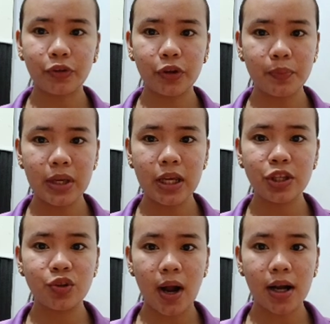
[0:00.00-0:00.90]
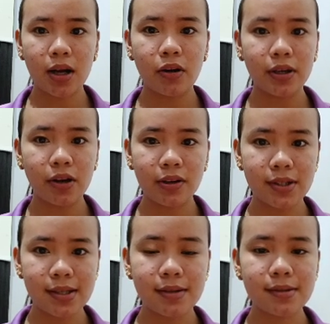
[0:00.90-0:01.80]
for being drunk on a
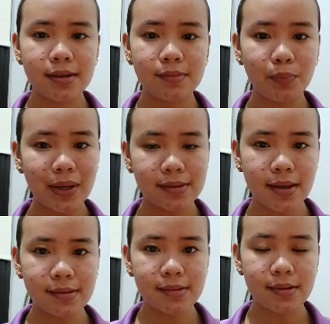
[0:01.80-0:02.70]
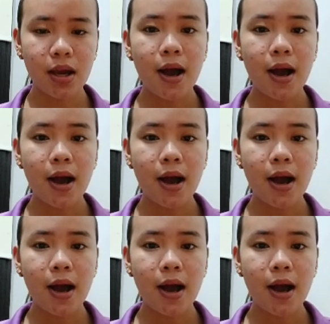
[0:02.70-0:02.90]
consistent basis.